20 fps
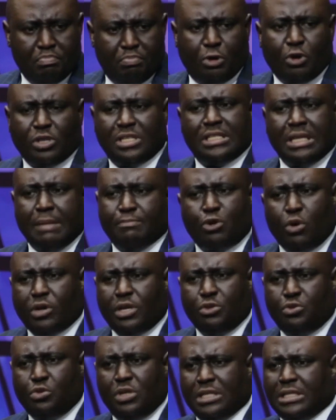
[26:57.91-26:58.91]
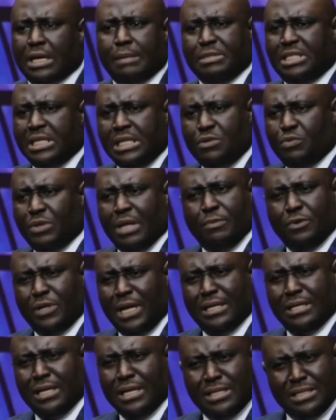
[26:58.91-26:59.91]
Because as I'm talking to them, as I'm dealing with them,
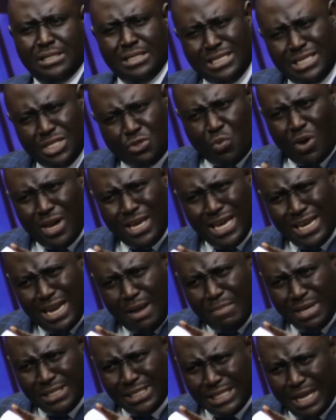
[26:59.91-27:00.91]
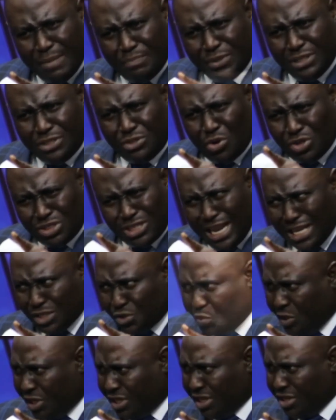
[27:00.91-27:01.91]
I'm like, did this one hear that message I preached just
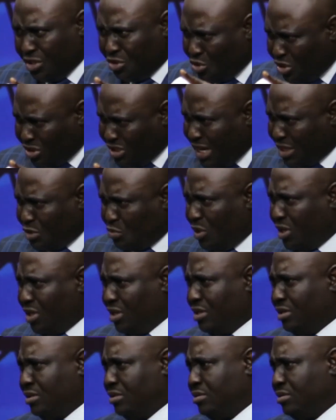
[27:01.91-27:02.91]
last week? Just last week.